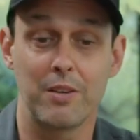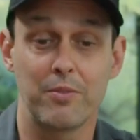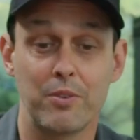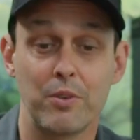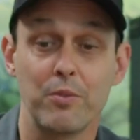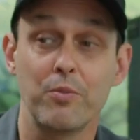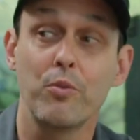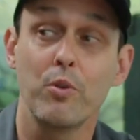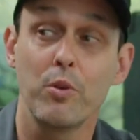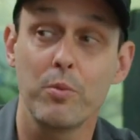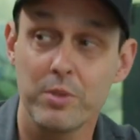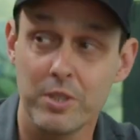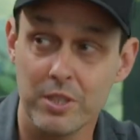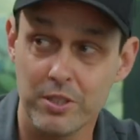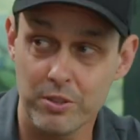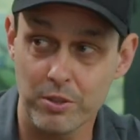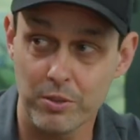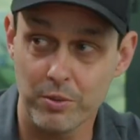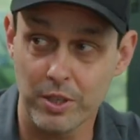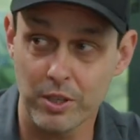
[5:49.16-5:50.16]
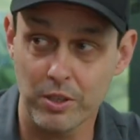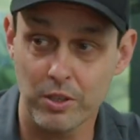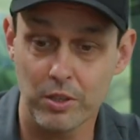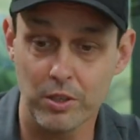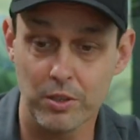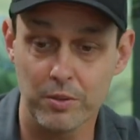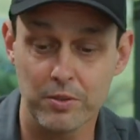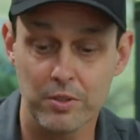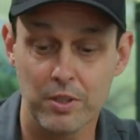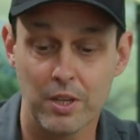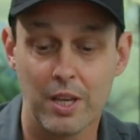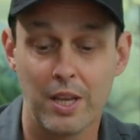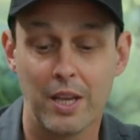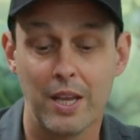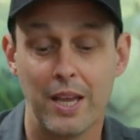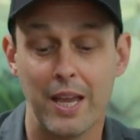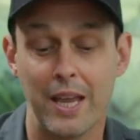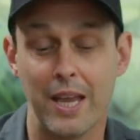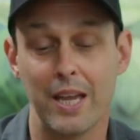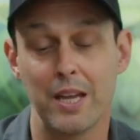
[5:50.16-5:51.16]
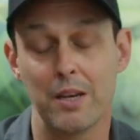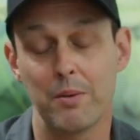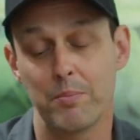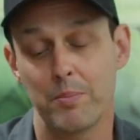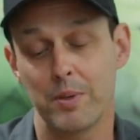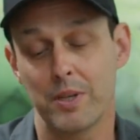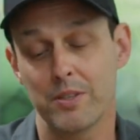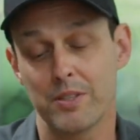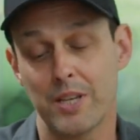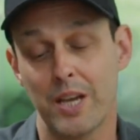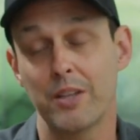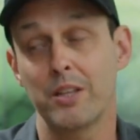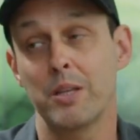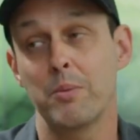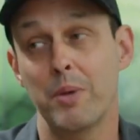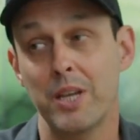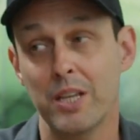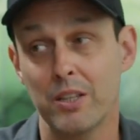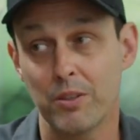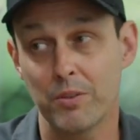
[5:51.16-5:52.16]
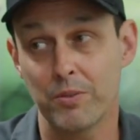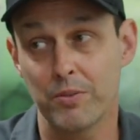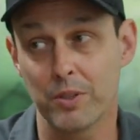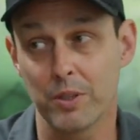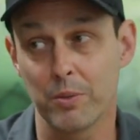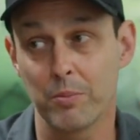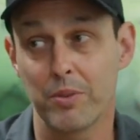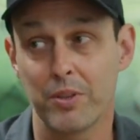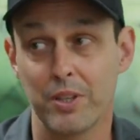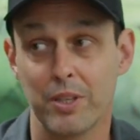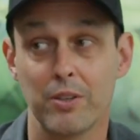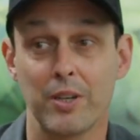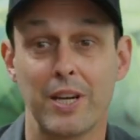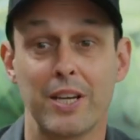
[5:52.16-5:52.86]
of conforms easier around curves, and because how they make their film, thinner